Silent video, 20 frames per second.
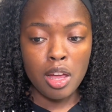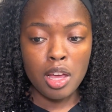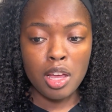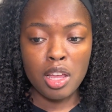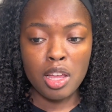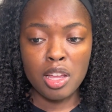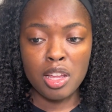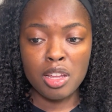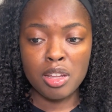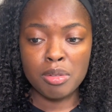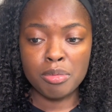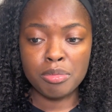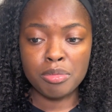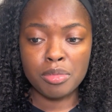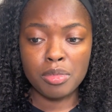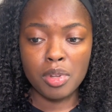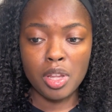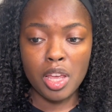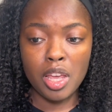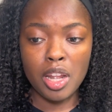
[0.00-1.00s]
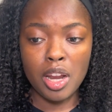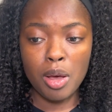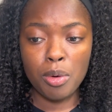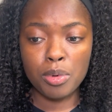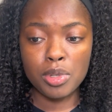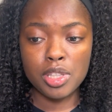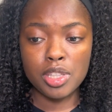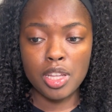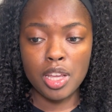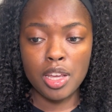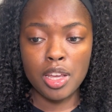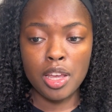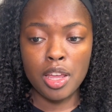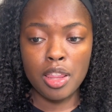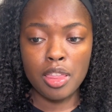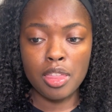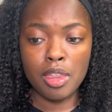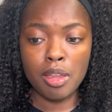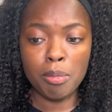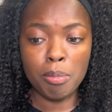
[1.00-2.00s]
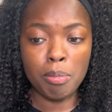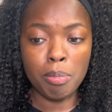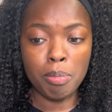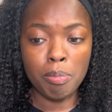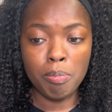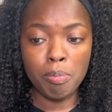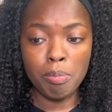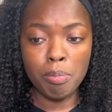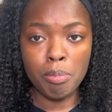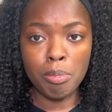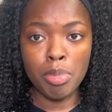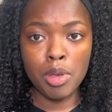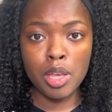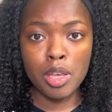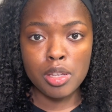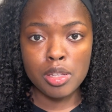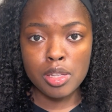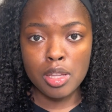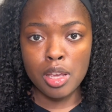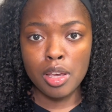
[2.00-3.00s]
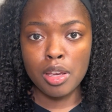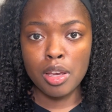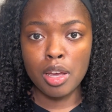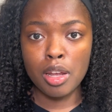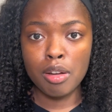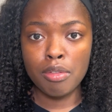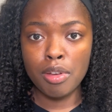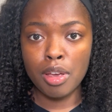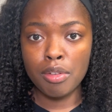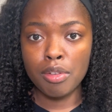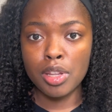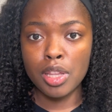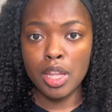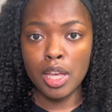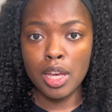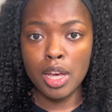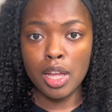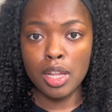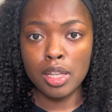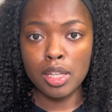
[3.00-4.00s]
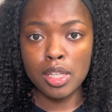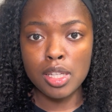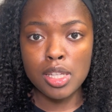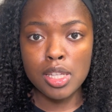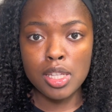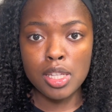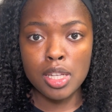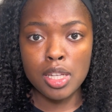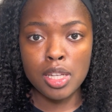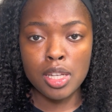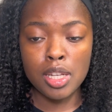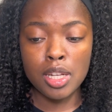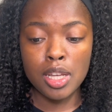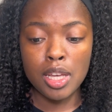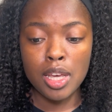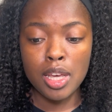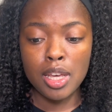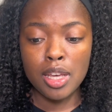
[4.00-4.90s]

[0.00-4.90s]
And I would say the biggest thing out of everything I listed